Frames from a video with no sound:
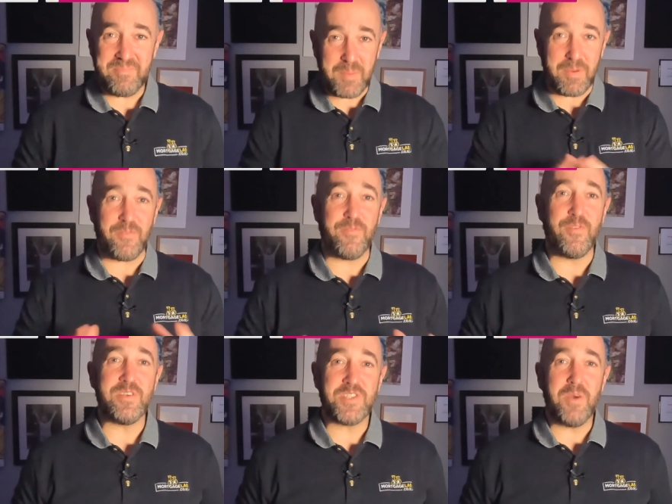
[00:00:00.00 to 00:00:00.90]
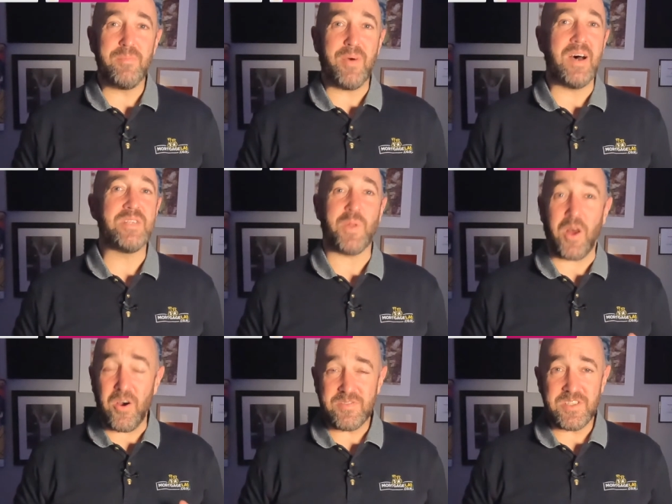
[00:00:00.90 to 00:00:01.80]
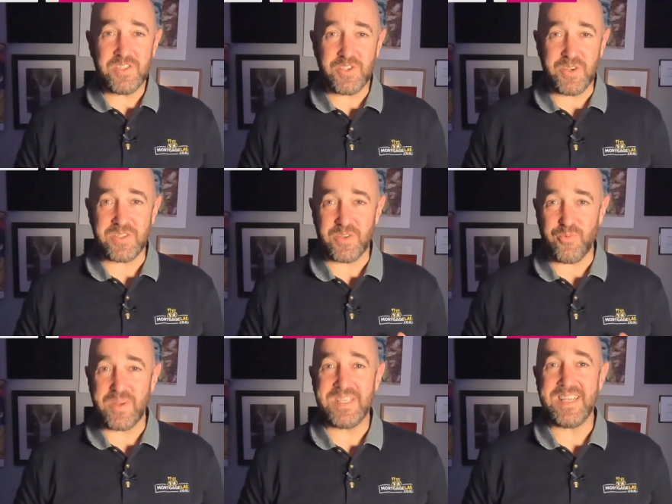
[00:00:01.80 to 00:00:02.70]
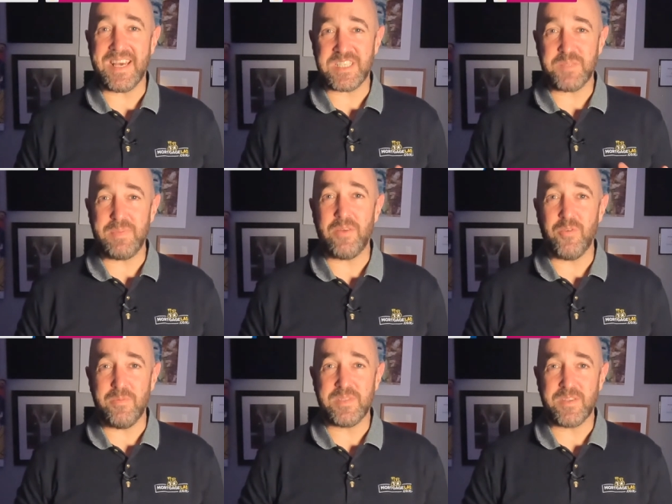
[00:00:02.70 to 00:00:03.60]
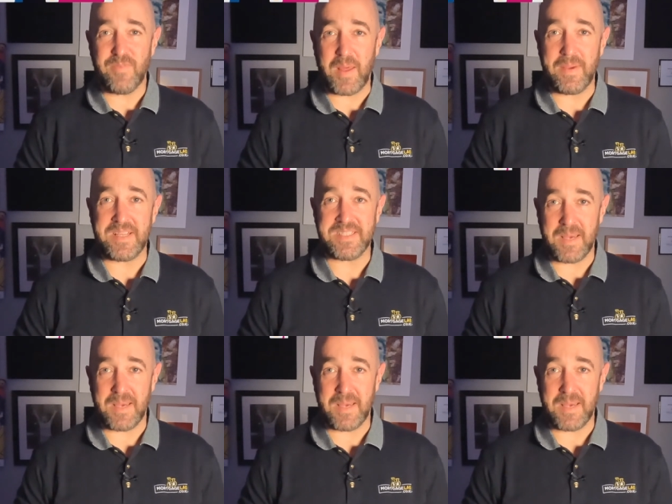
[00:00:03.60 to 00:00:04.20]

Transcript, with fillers: But first-time buyers will often turn to renting out spare rooms to flatmates